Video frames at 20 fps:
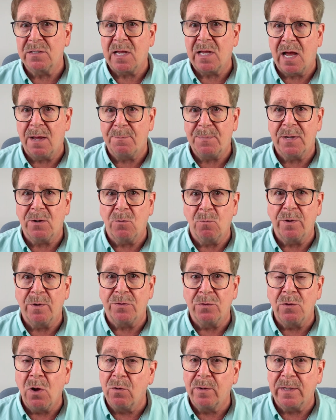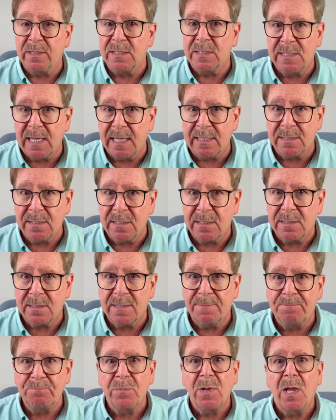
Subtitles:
topic with no consensus.